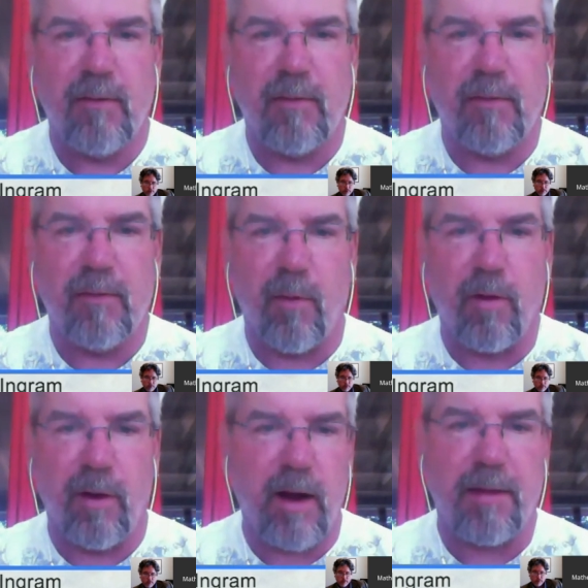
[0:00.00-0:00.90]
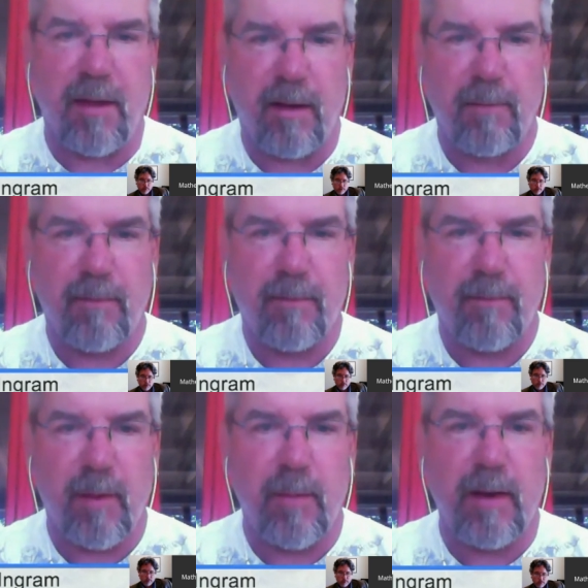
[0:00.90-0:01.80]
for nothing.
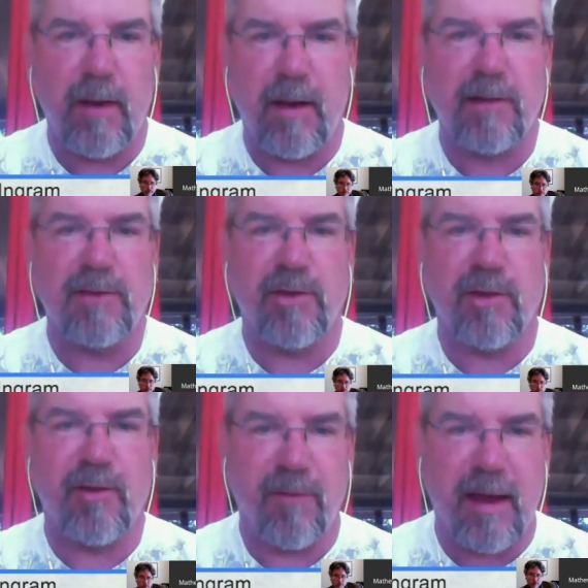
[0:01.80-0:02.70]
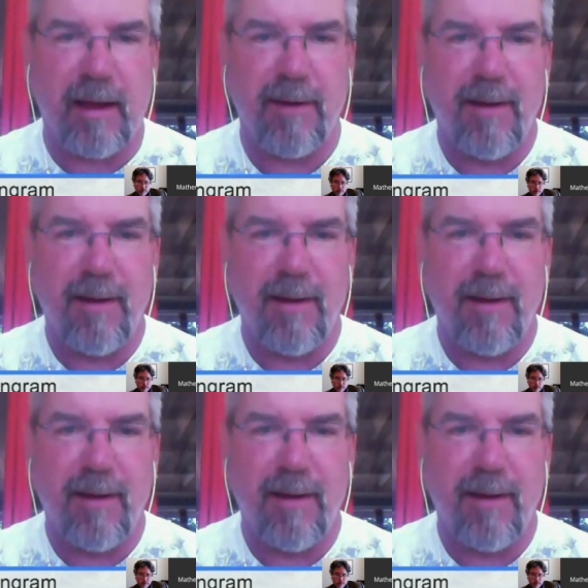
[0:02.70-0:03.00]
I mean, that's just a fact.